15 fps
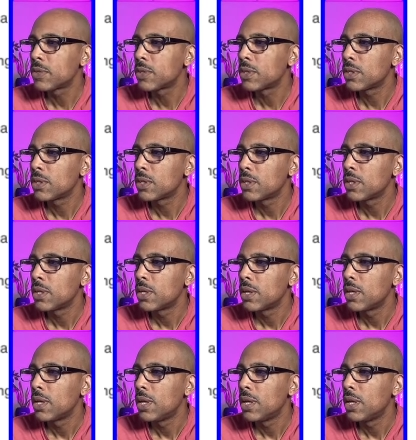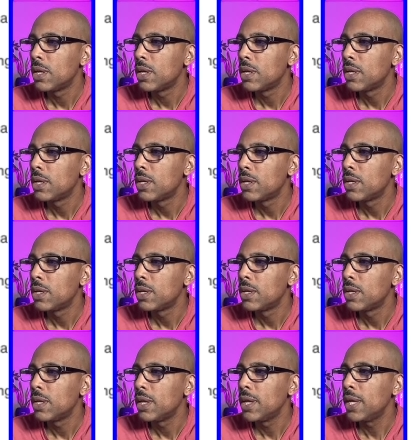
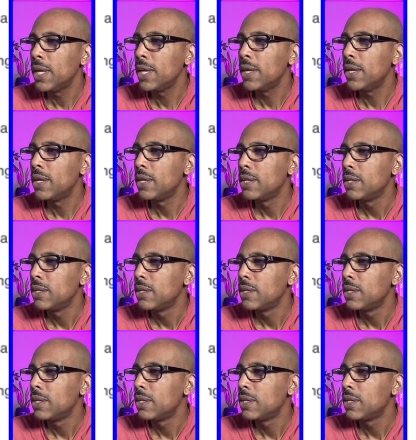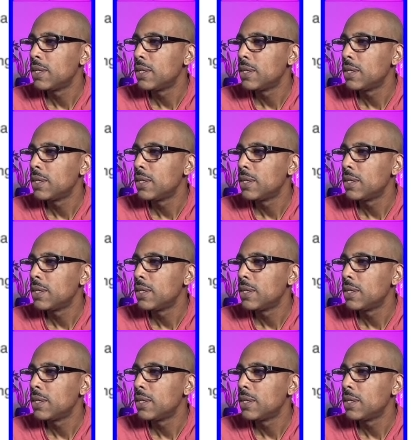Nothing is said.